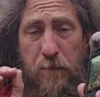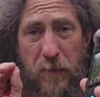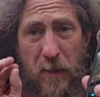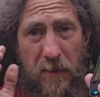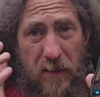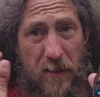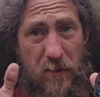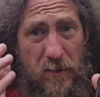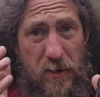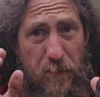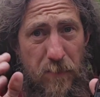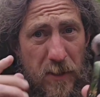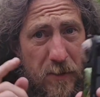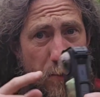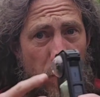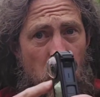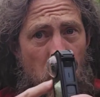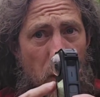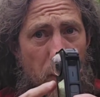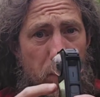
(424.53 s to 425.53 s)
there is a bit of a
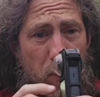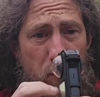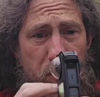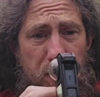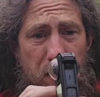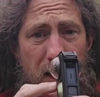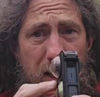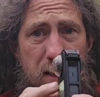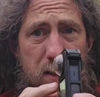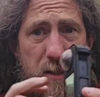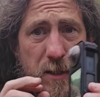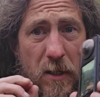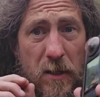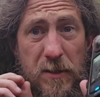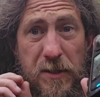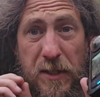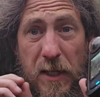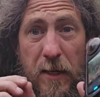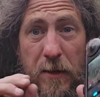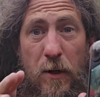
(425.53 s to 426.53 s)
wobble with the lens
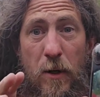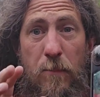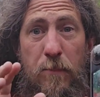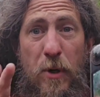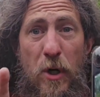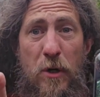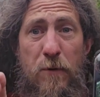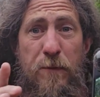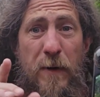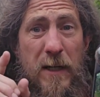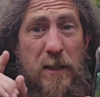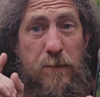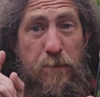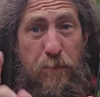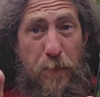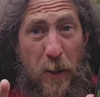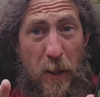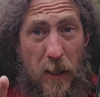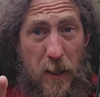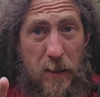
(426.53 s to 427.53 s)
guards. They're not perfect,
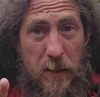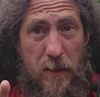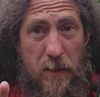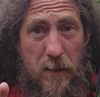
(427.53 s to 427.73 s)
but